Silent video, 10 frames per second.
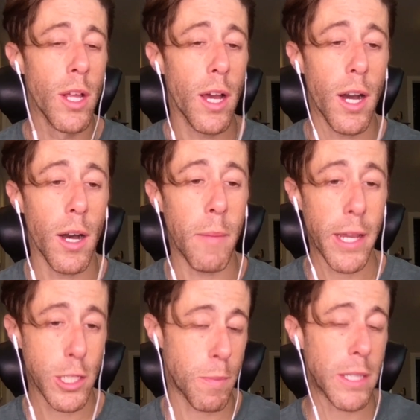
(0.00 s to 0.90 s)
I
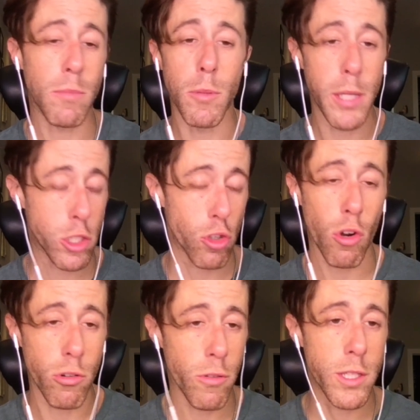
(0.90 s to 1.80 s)
expect him to be a
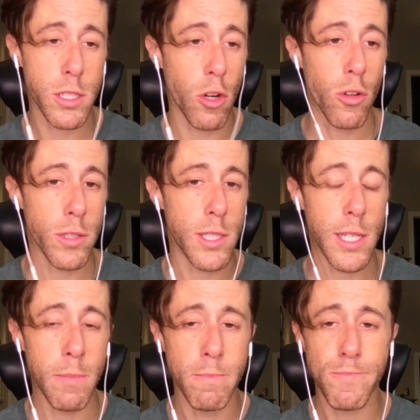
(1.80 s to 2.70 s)
starter this year on the team.